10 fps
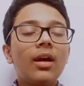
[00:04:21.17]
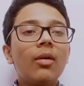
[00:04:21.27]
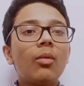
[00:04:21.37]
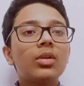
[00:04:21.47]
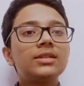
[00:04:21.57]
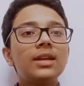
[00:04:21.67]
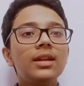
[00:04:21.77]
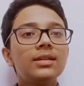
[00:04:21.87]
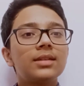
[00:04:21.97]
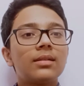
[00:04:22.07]
What's the
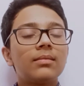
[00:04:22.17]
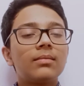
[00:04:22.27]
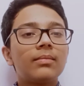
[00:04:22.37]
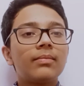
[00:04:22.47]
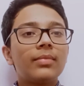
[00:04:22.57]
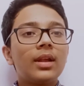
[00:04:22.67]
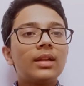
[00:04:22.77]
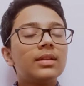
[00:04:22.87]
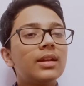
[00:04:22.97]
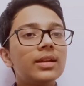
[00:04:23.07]
reason?
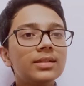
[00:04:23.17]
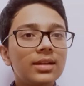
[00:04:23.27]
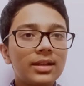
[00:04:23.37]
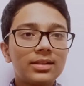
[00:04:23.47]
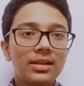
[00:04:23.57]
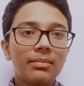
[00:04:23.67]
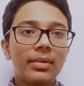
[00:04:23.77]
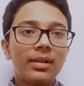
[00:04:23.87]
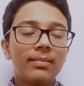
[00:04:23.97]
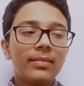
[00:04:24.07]
The reason is
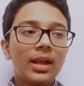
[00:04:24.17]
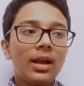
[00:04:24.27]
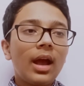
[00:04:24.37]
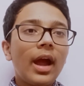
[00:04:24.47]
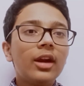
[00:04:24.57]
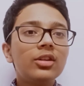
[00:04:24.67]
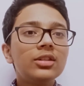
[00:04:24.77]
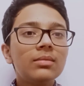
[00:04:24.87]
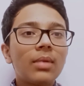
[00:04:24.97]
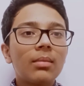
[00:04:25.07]
simple.
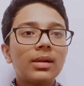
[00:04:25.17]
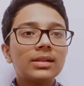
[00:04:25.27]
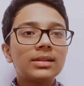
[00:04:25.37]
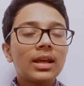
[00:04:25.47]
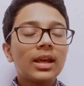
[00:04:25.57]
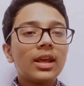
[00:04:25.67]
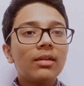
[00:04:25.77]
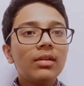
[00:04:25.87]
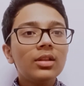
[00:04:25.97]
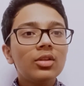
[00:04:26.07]
Hydrogen bubbles,
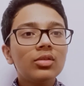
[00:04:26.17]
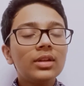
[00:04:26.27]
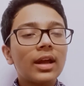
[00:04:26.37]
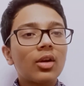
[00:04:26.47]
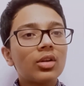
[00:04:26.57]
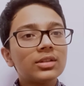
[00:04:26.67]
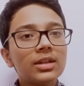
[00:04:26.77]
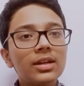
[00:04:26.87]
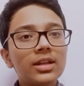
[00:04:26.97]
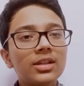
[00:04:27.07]
even though their
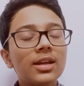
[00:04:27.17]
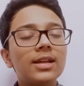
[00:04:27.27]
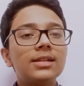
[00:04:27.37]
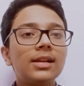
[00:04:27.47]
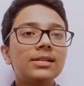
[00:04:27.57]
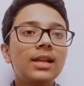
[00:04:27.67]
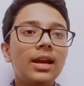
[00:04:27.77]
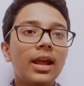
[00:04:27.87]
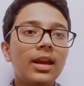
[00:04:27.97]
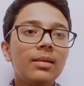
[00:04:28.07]
concentration is less than
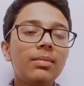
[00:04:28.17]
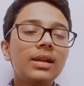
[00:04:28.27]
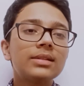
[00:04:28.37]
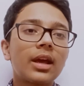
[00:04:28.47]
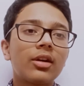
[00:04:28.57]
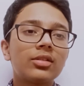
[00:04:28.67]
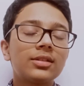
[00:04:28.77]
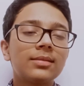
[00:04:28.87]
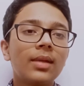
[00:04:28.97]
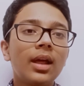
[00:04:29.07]
Na+ ions,
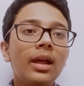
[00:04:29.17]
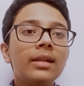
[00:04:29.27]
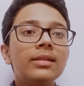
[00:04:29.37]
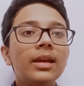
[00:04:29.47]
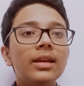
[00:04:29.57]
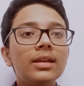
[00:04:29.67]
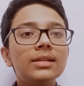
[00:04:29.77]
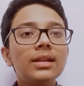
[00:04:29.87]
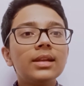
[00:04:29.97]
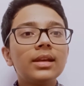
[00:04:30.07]
they
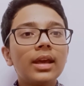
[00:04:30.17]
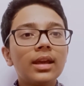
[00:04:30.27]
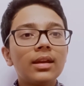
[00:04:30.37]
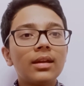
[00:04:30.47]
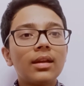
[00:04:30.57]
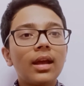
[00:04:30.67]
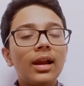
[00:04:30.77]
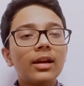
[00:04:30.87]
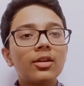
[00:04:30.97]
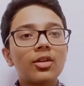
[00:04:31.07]
easily gain
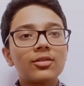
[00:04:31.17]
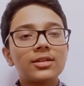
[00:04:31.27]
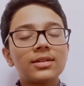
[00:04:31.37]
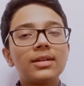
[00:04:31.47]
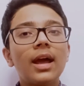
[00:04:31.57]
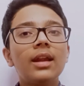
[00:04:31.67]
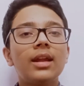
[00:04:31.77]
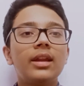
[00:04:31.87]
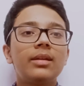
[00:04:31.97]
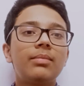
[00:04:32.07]
electrons than
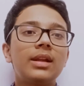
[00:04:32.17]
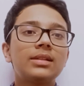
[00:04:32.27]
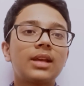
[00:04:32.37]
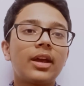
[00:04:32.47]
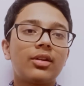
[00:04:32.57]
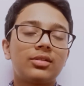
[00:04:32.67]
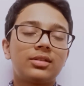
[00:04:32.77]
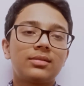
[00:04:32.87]
Na+ ions.